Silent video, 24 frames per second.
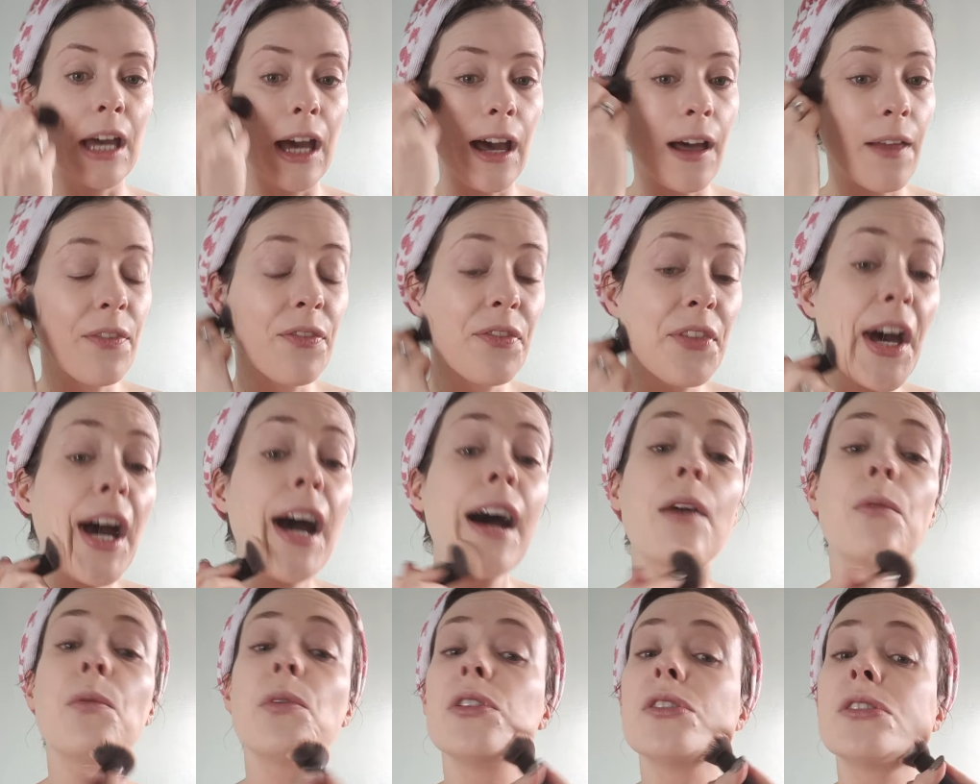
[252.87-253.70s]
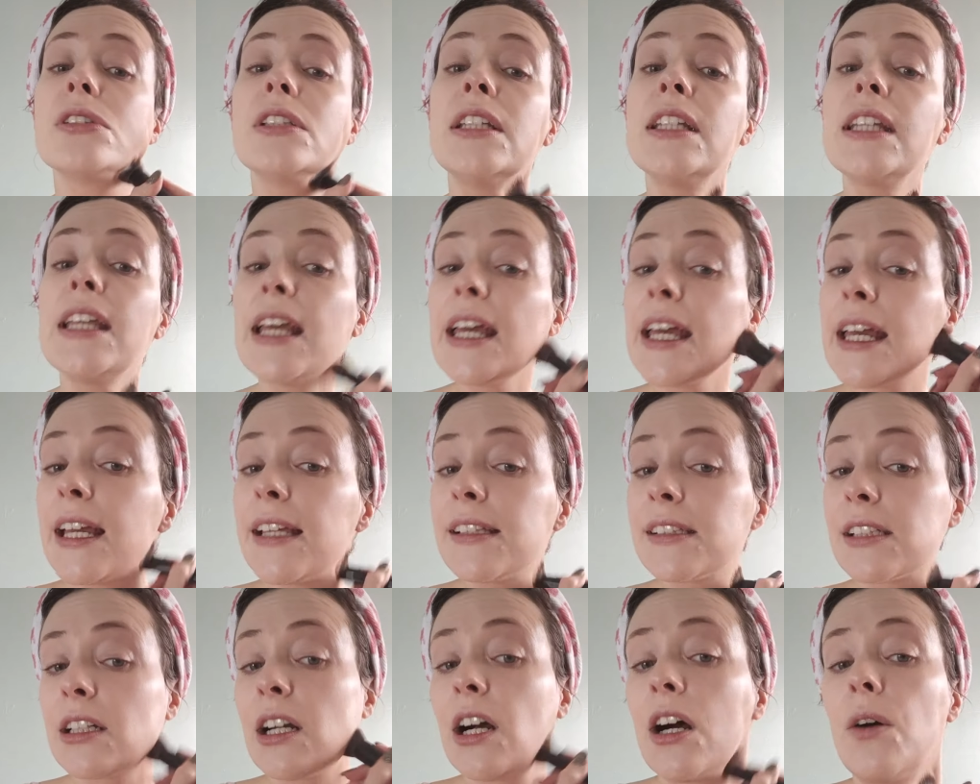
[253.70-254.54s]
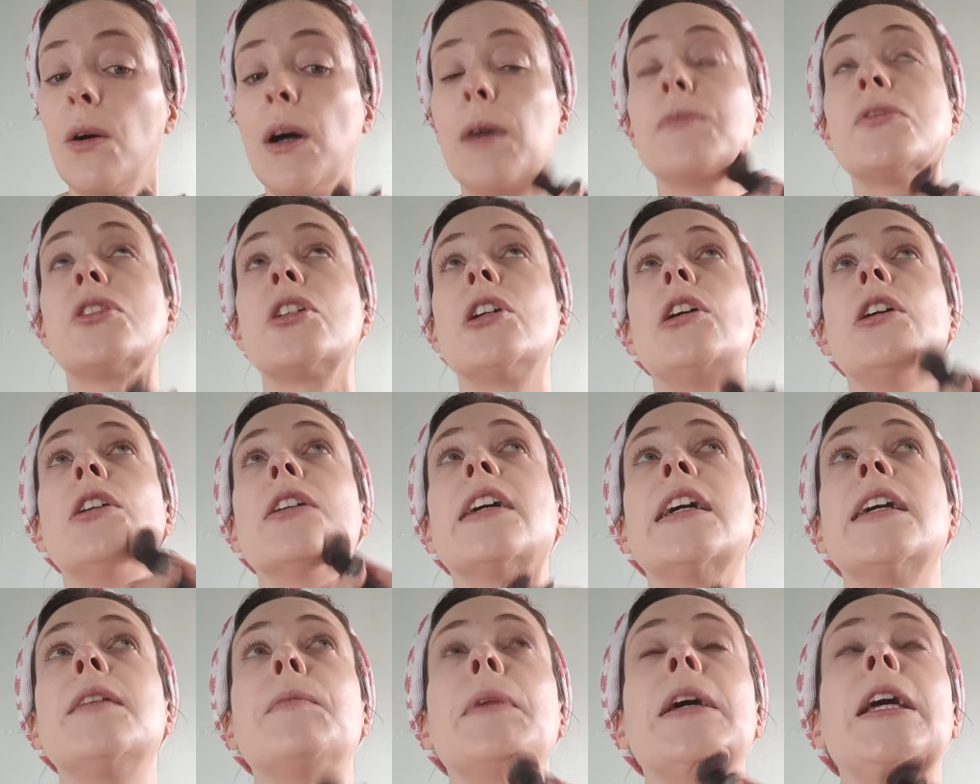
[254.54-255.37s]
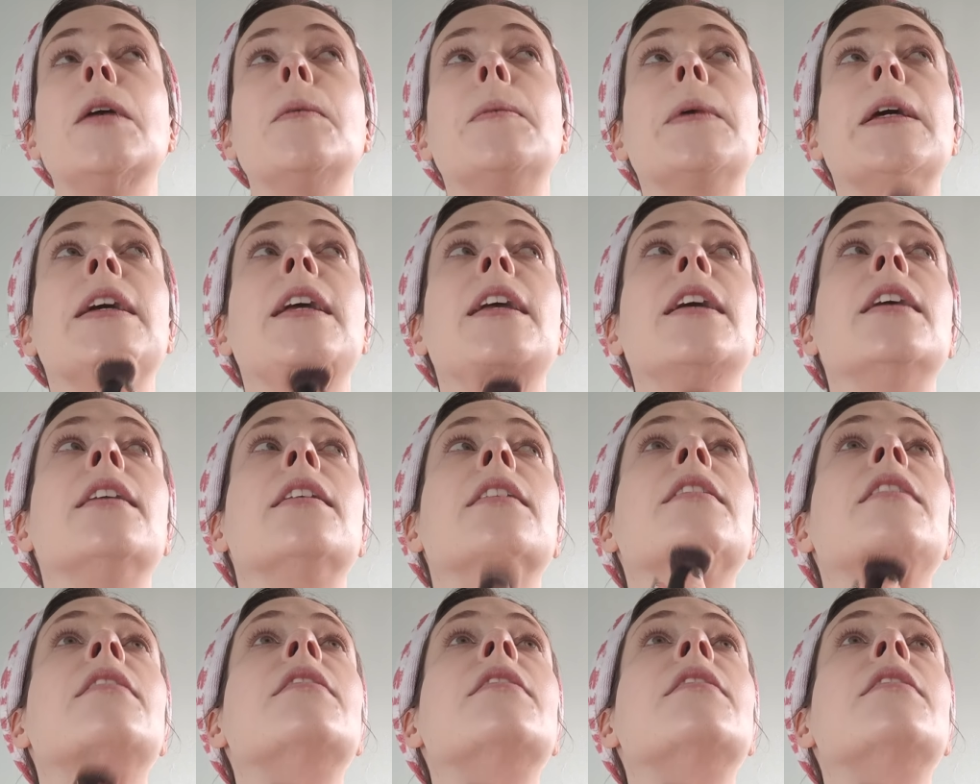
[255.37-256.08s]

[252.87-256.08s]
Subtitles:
and that was years ago. I'm talking maybe